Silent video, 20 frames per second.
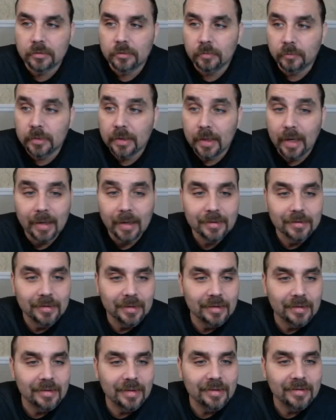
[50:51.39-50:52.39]
We got
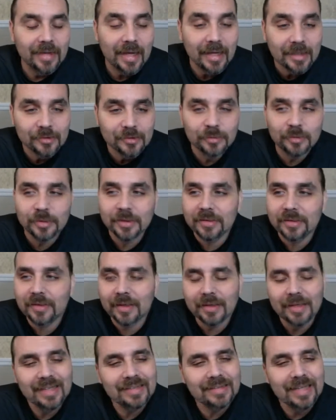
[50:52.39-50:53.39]
it. That's
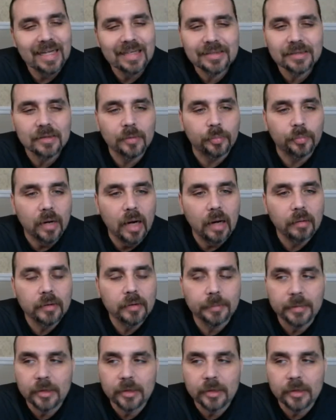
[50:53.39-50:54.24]
the problem.